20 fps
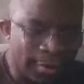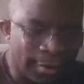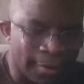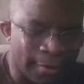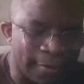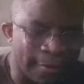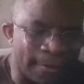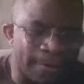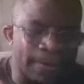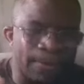
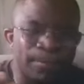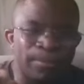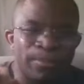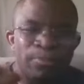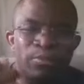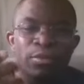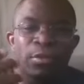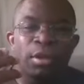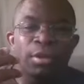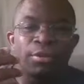um
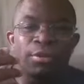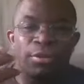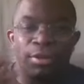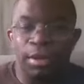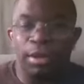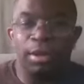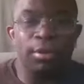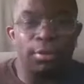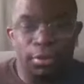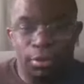
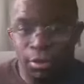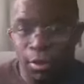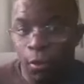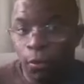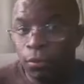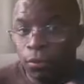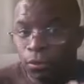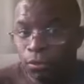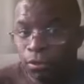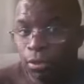the,
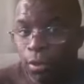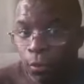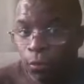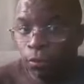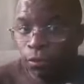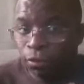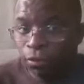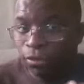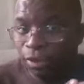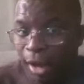those
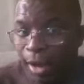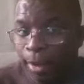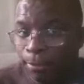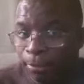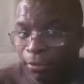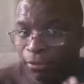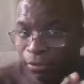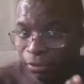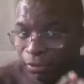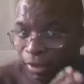those type
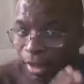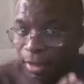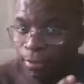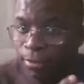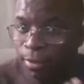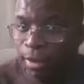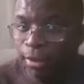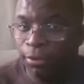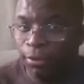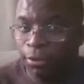of
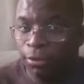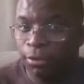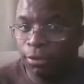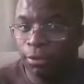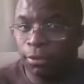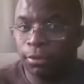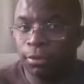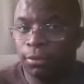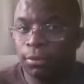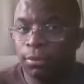
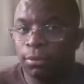statements,